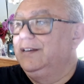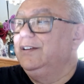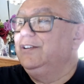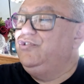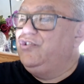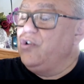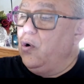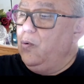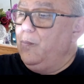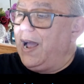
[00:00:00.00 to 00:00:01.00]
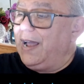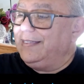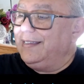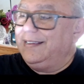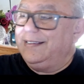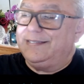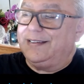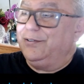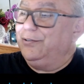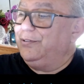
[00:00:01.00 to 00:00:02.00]
Joe Biden is a
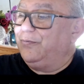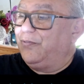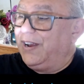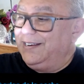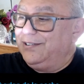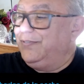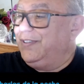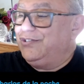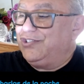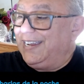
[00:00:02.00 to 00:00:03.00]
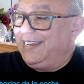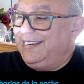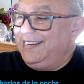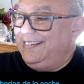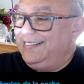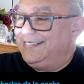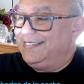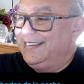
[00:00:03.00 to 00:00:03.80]
good friend of the Chinese,